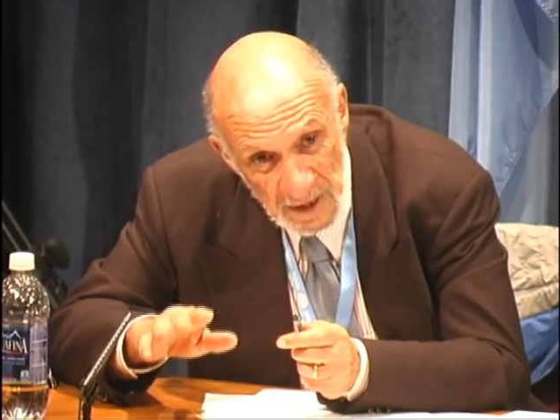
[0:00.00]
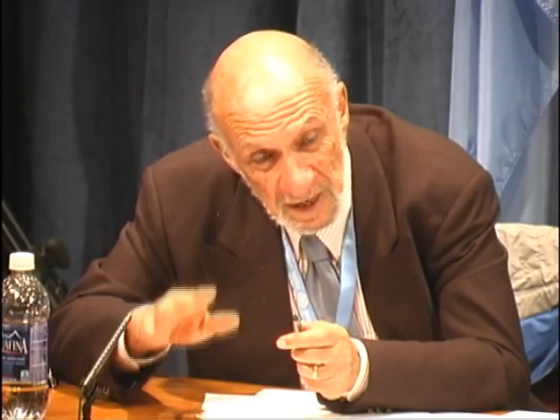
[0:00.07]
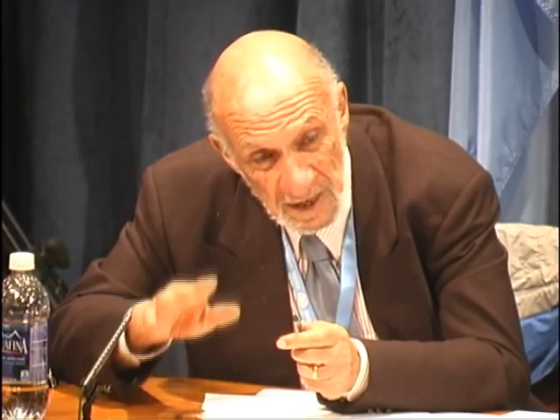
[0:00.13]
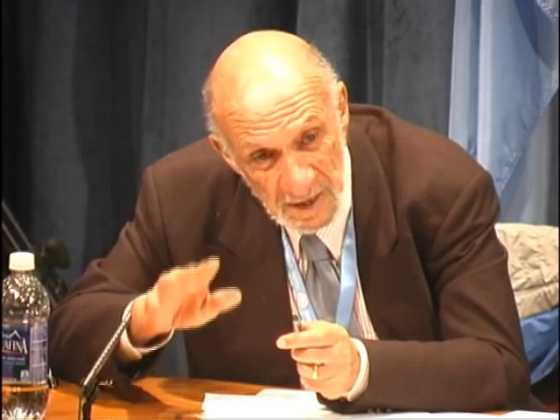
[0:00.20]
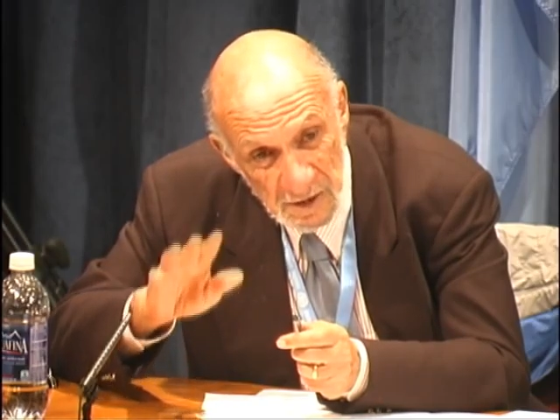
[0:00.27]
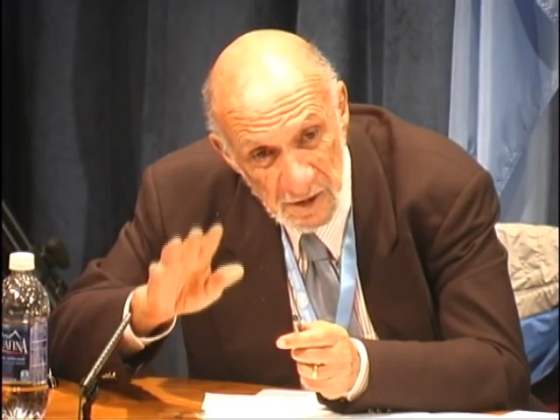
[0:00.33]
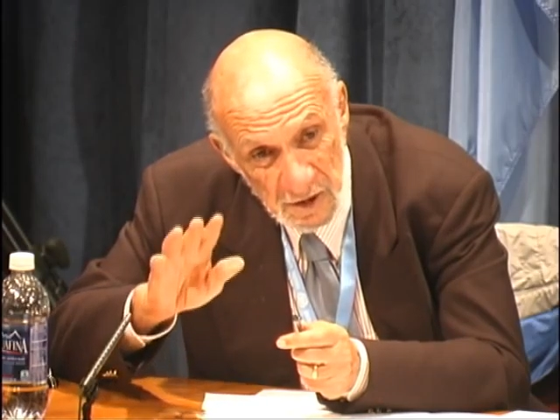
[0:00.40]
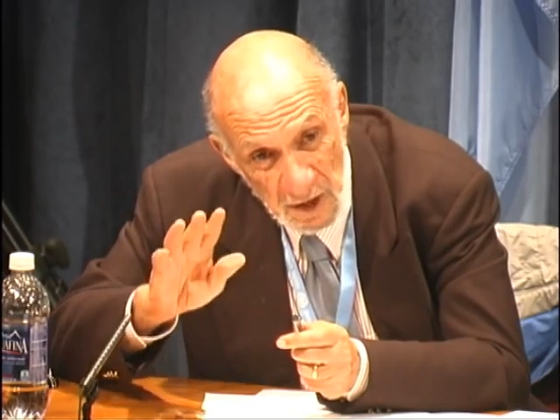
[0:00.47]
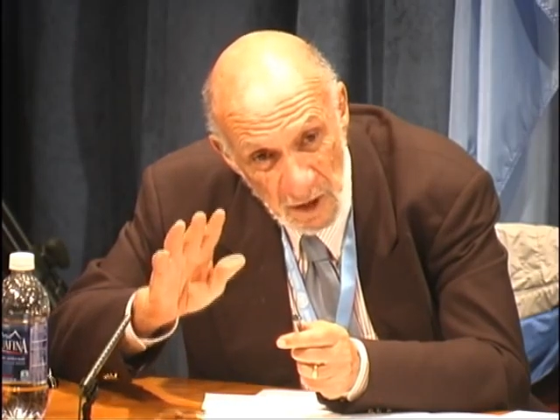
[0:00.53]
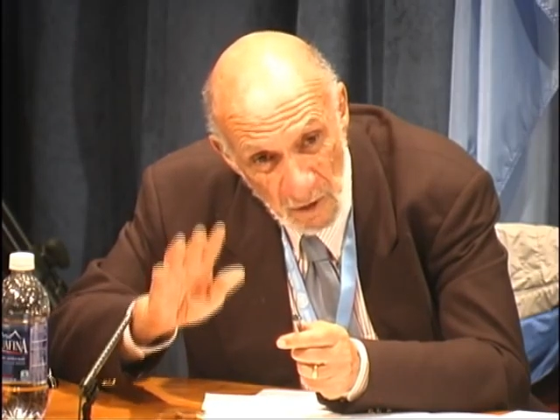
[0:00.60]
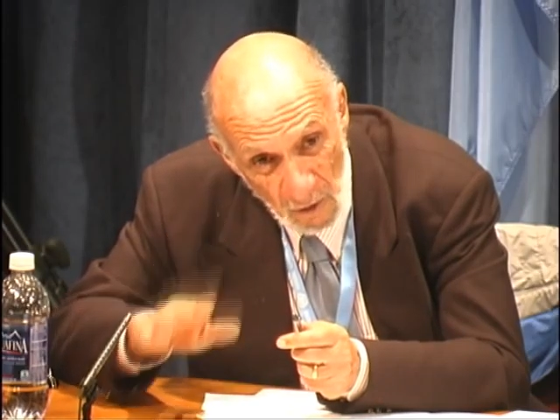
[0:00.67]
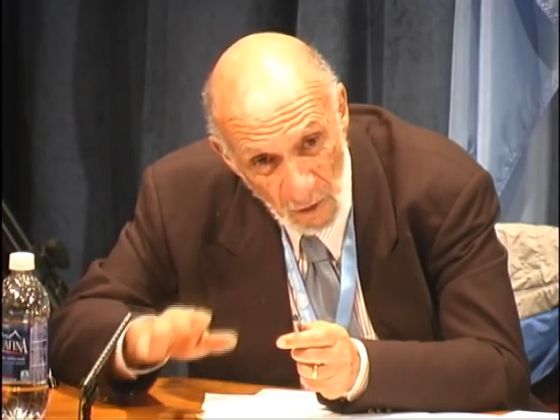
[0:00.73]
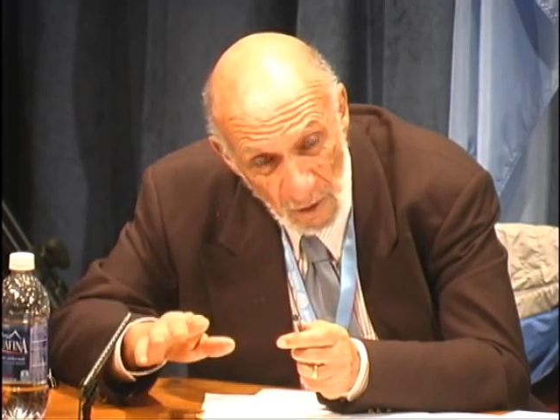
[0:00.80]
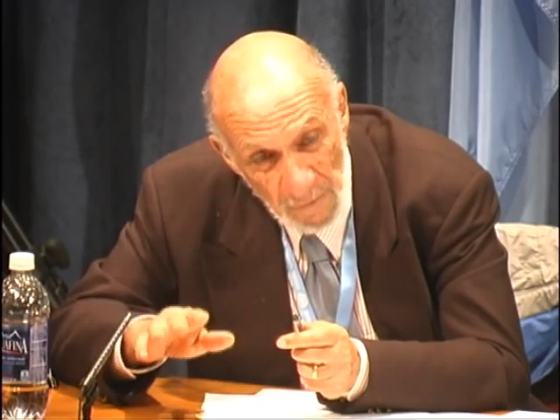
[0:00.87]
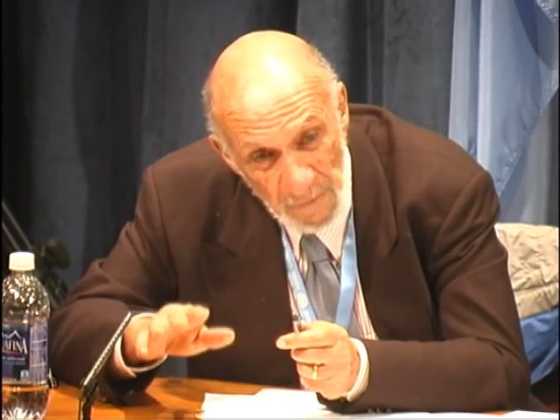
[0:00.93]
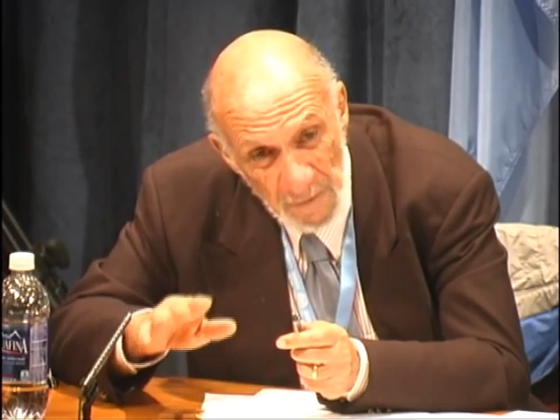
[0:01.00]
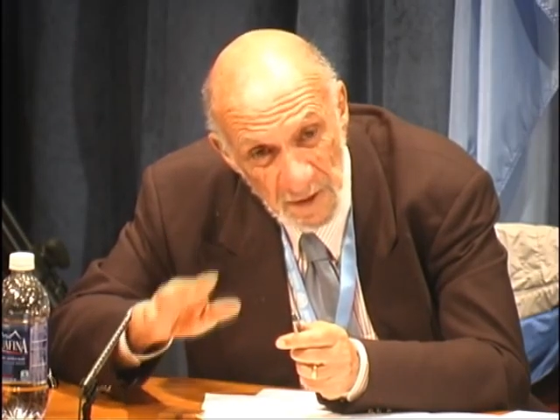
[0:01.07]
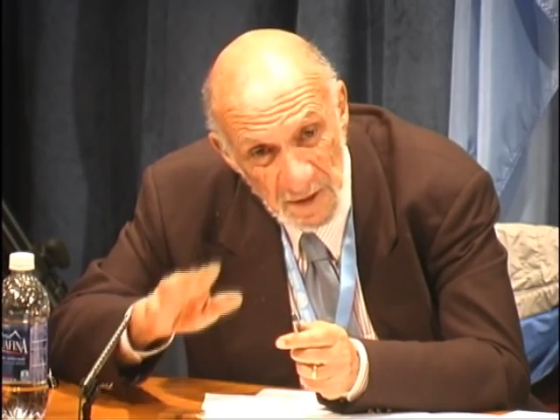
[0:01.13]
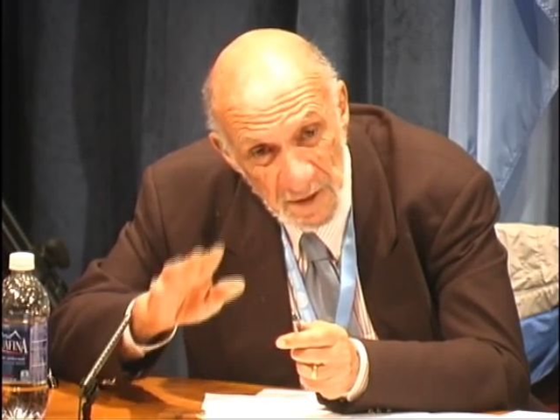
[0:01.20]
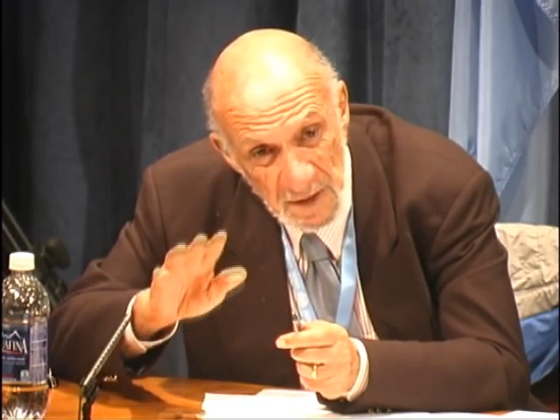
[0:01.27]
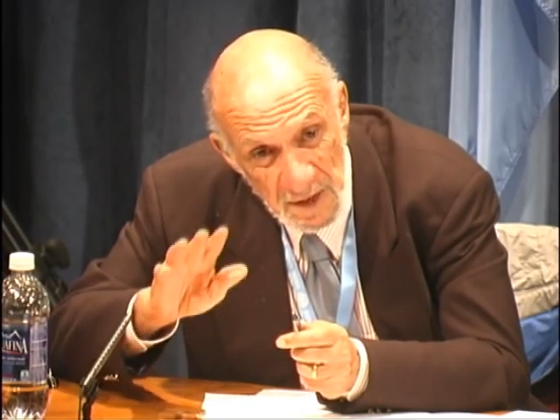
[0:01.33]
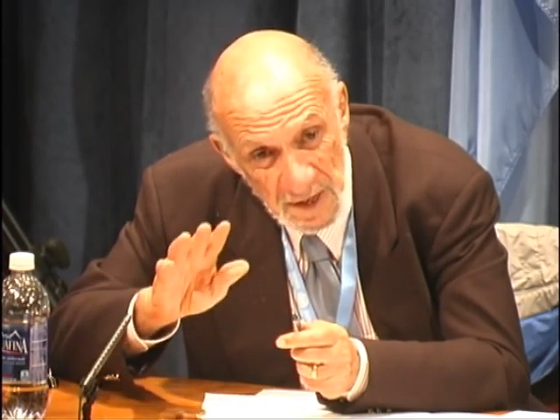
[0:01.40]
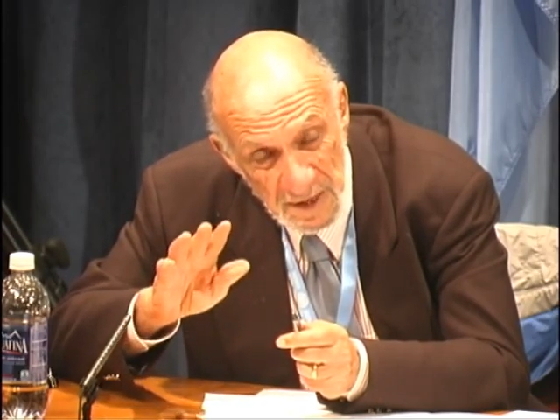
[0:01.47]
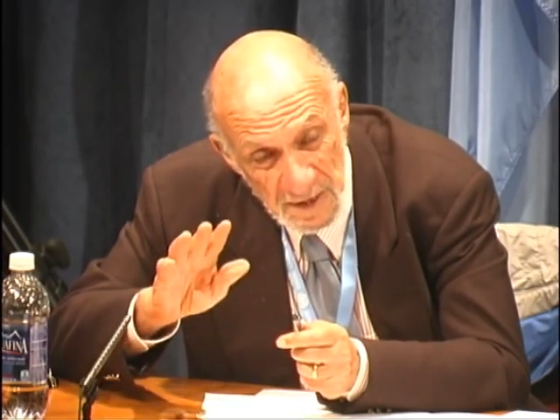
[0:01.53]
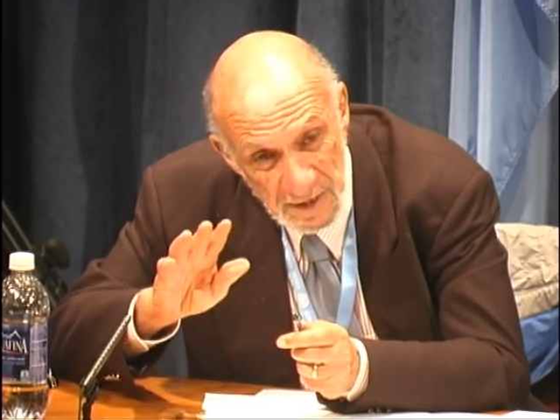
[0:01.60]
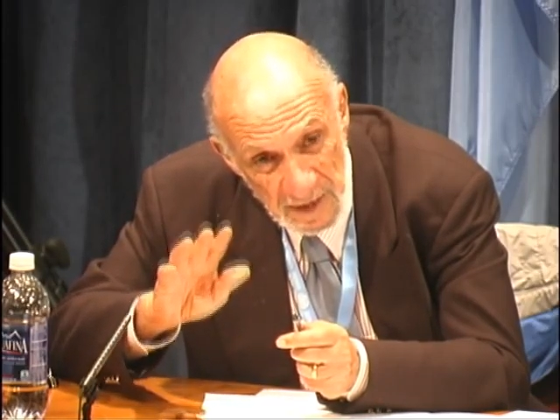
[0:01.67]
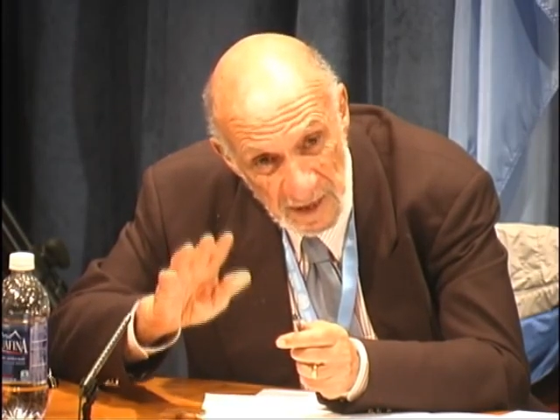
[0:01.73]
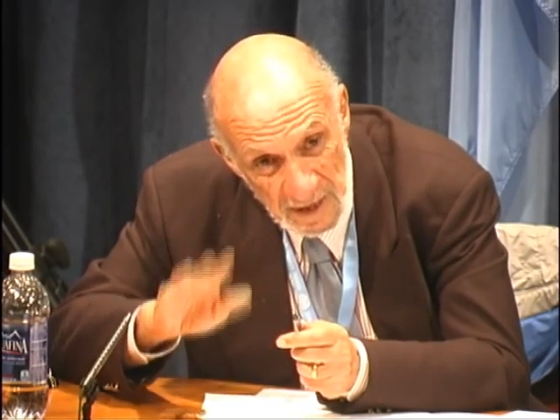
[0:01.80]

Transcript: is that often these